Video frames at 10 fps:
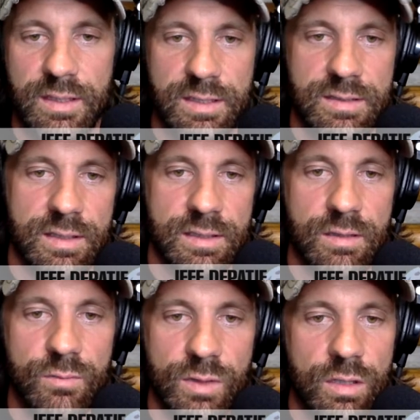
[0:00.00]
think it's
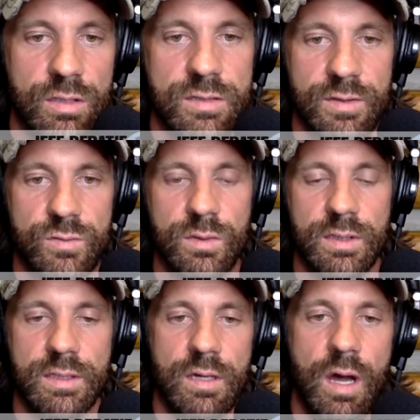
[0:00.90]
linear and recursive, it's
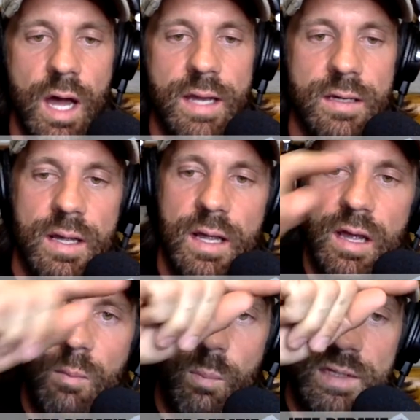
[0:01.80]
really not.
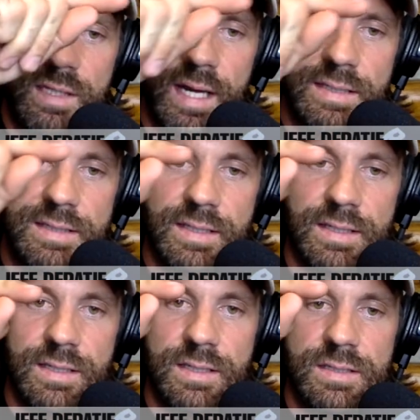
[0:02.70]
But the idea
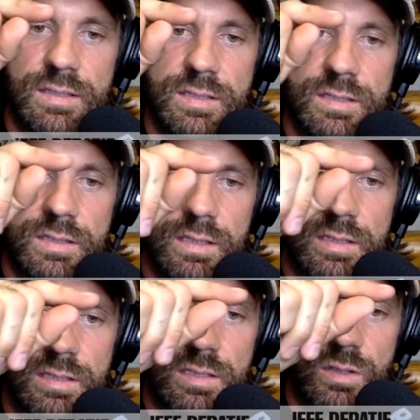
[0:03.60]
is
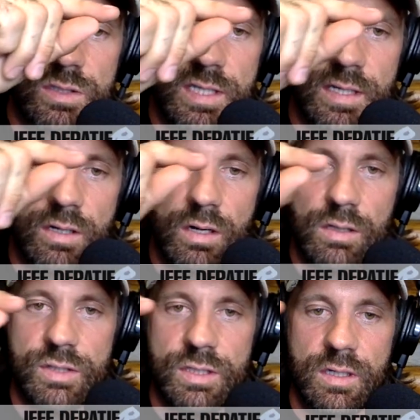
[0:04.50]
your
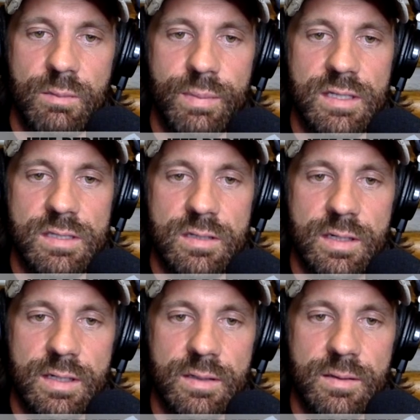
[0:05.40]
psychology on a
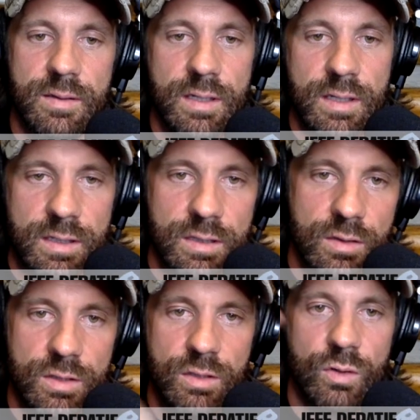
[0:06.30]
baseline. You
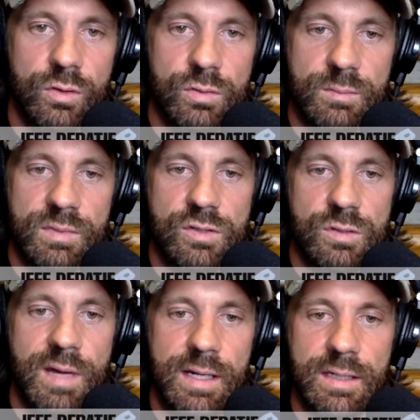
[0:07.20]
know, you go through something
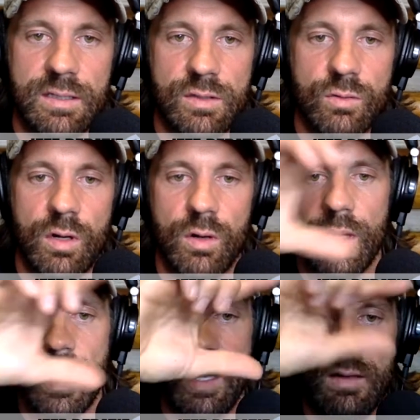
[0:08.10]
traumatic and you grow.
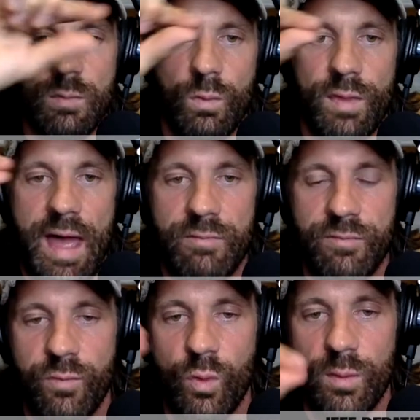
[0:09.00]
And that
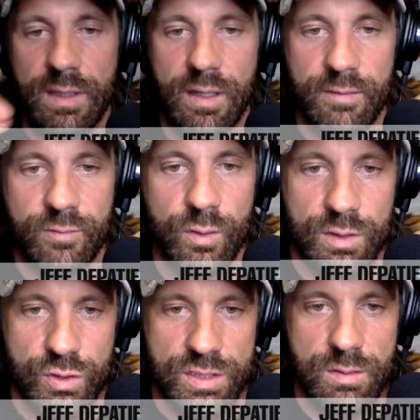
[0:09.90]
formula, if we were to
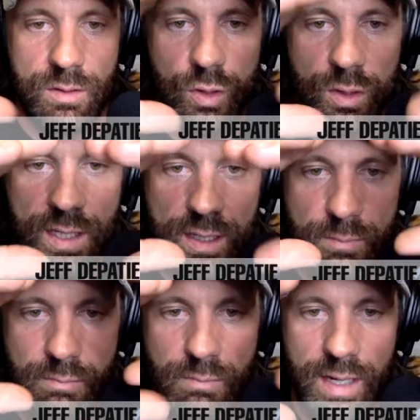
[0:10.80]
just look at a
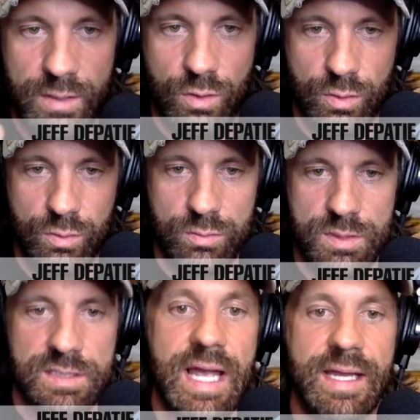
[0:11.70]

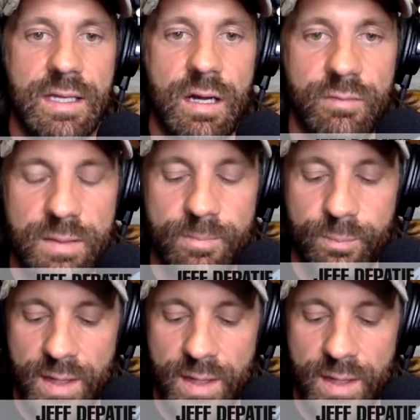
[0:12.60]
microsecond of it,